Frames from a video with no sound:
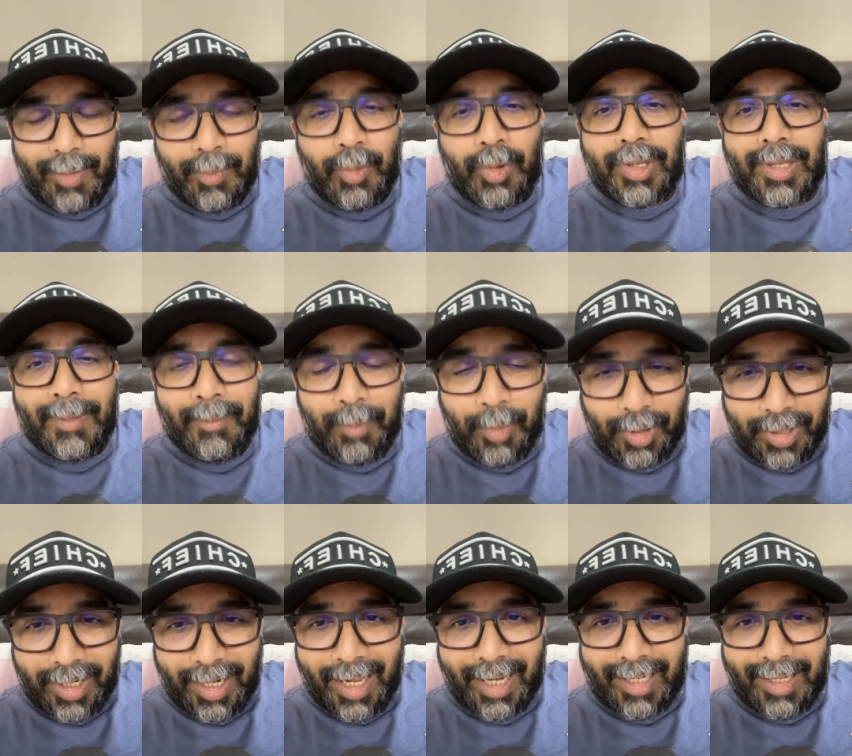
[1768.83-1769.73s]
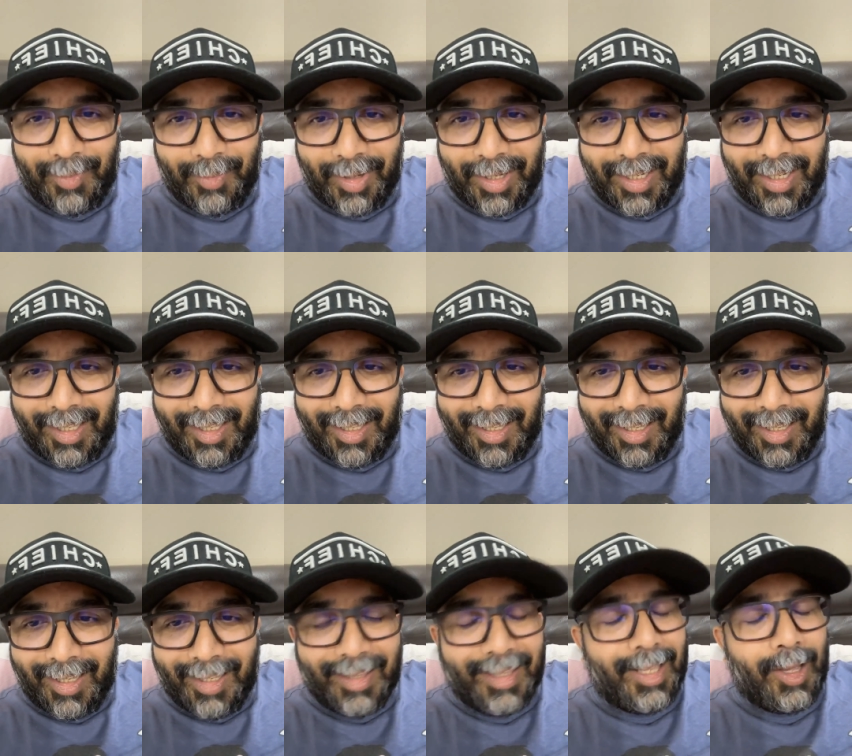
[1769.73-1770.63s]
the most important activity,
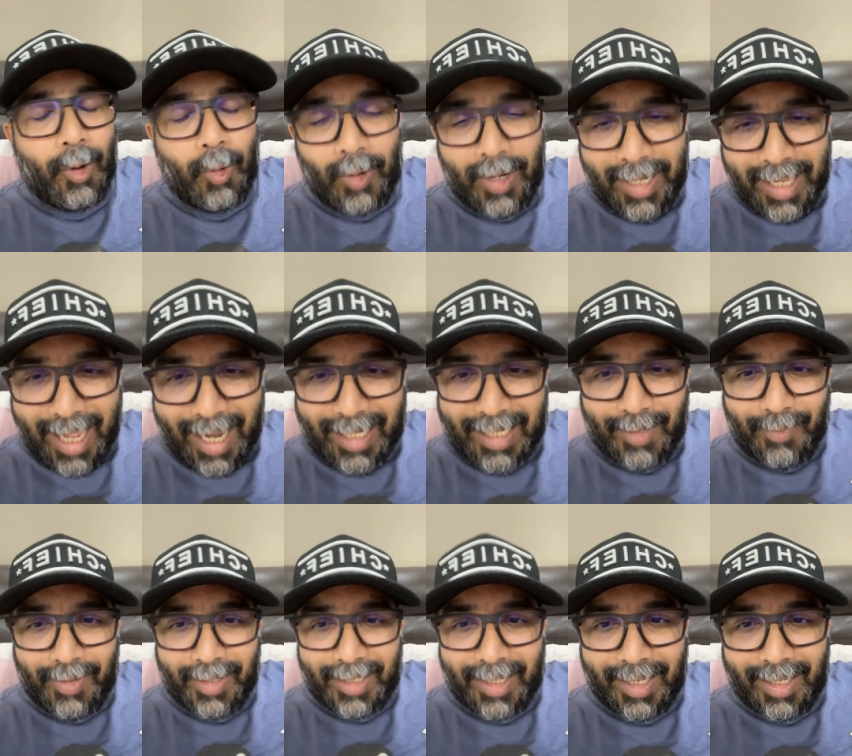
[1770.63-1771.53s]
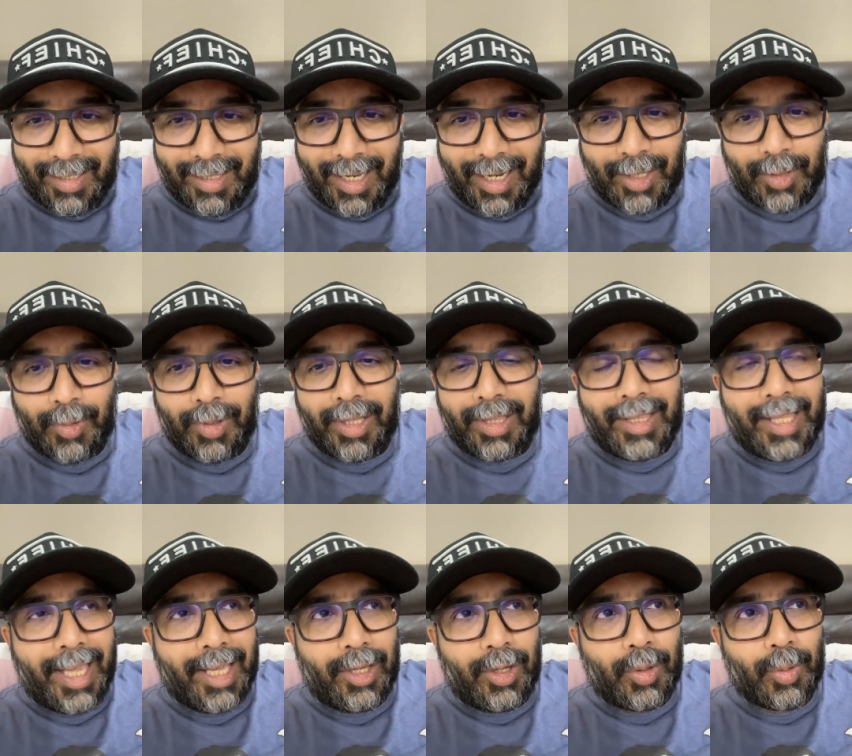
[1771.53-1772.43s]
the only activity that is going to
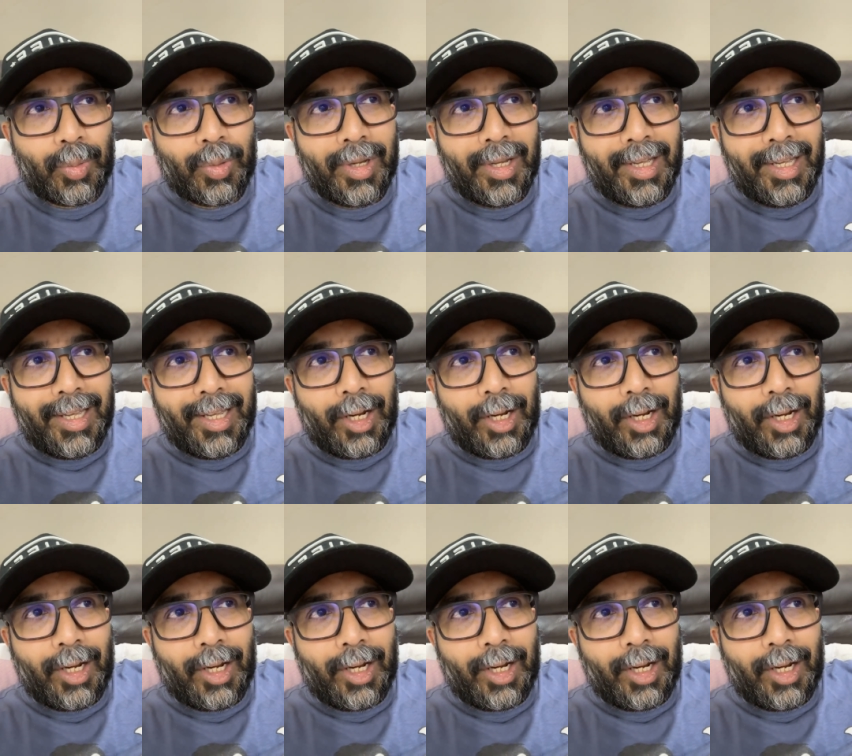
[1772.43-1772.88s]
take you